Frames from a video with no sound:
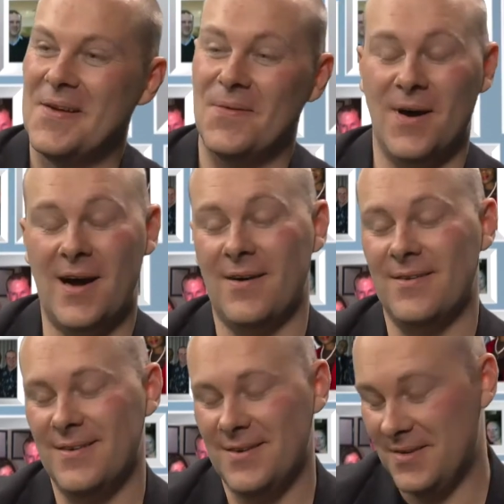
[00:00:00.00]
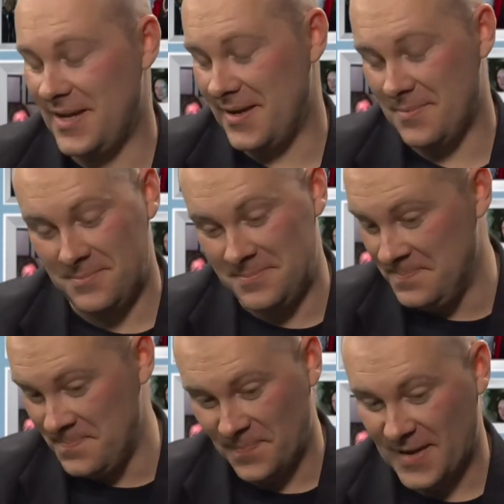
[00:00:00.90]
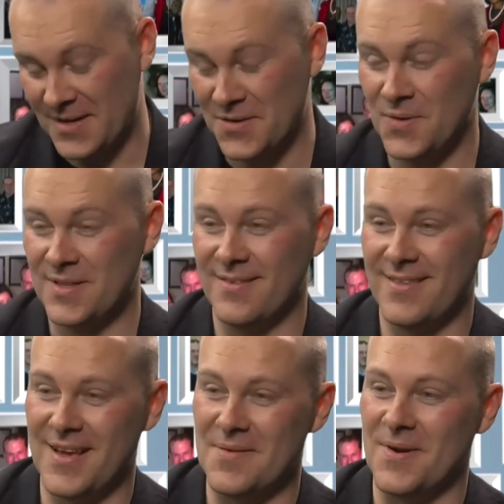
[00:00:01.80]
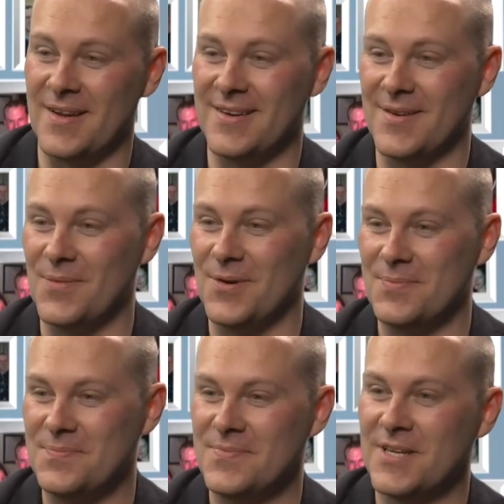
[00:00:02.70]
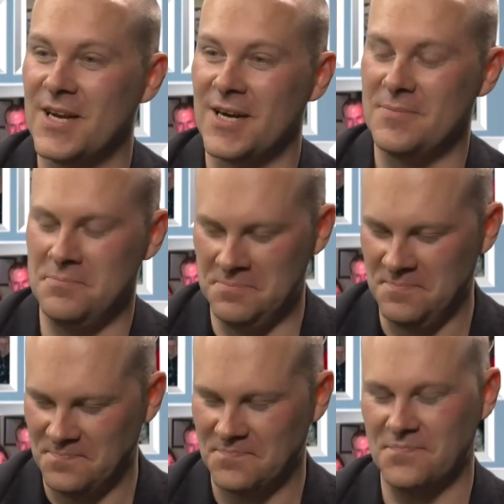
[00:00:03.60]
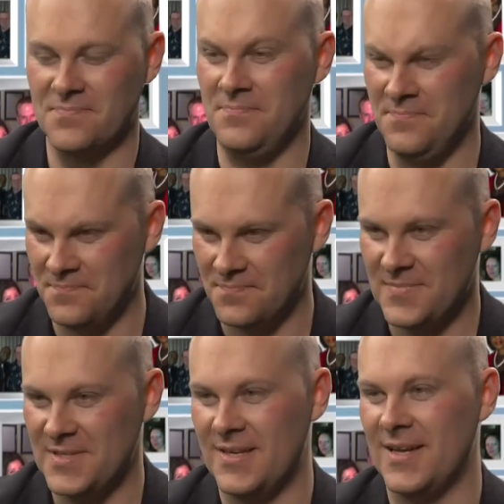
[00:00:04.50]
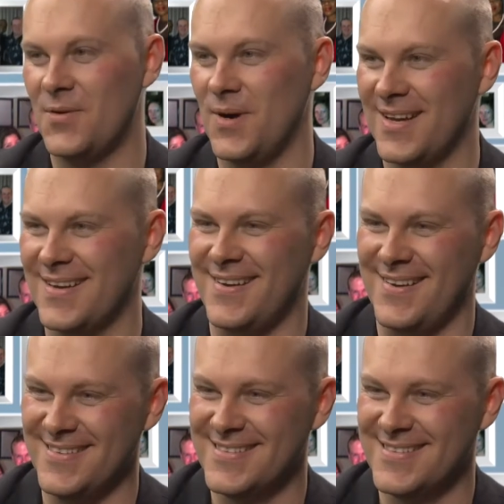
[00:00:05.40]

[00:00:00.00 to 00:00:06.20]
Wow. Okay. I don't know what to say, man. Anymore. Yeah. Sound like Gwede and I.